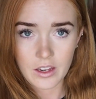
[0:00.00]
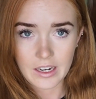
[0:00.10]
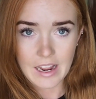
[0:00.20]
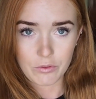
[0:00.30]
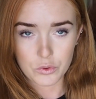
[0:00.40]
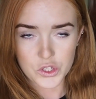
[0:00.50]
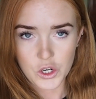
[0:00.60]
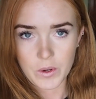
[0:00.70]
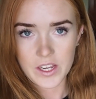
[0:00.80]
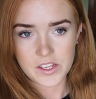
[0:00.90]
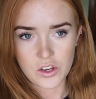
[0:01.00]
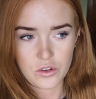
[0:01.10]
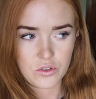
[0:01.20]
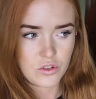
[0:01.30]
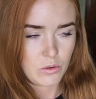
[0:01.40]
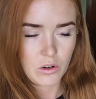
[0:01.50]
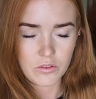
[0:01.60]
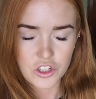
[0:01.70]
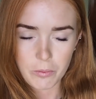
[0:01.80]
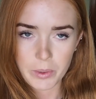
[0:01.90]
levels to it, so you do a lot
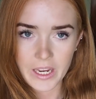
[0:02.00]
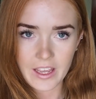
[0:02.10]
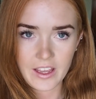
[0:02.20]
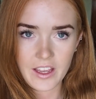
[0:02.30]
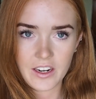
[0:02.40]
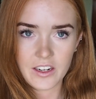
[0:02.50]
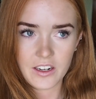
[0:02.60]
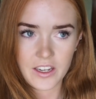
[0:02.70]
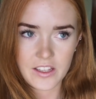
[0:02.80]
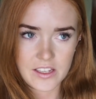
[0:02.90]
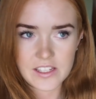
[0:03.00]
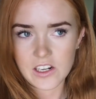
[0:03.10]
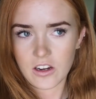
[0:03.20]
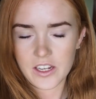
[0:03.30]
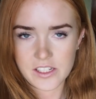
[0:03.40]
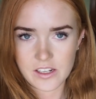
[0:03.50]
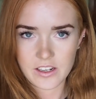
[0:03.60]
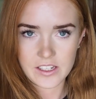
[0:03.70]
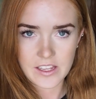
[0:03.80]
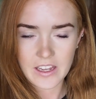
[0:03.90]
of jumping in, and like there's slides and
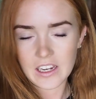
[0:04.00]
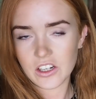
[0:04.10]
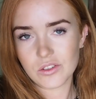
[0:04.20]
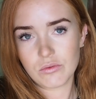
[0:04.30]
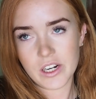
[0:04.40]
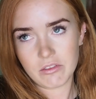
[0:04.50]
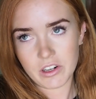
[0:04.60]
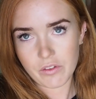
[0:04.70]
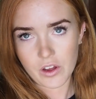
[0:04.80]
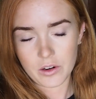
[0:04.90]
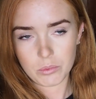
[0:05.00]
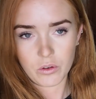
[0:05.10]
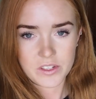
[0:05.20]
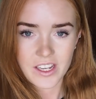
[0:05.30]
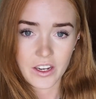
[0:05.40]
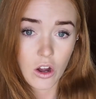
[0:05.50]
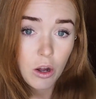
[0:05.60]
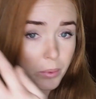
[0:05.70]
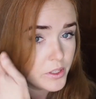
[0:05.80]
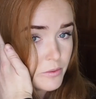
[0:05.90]
things like that. It looks really, really fun, but obviously I
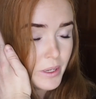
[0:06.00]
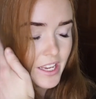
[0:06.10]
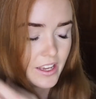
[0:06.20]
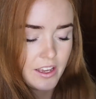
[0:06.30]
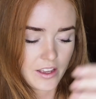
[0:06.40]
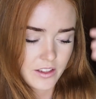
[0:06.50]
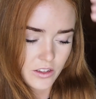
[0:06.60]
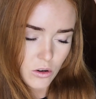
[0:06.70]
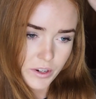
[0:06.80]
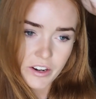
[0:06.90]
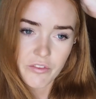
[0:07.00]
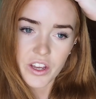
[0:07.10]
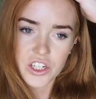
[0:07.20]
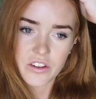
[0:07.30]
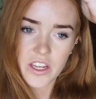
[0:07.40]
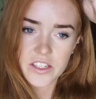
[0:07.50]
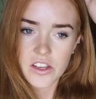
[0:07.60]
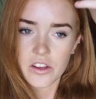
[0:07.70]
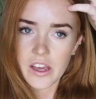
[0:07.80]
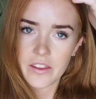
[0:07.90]
can't because of my ear, the whole ear infection thing.
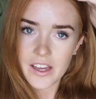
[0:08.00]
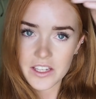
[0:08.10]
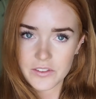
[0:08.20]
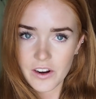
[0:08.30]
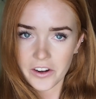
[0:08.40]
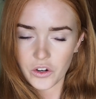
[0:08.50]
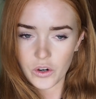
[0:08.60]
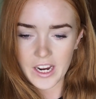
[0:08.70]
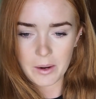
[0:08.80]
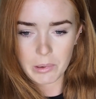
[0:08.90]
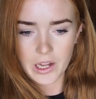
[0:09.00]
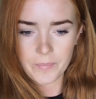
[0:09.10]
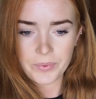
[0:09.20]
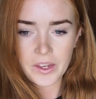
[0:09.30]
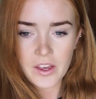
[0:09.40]
So yeah, that is very annoying, but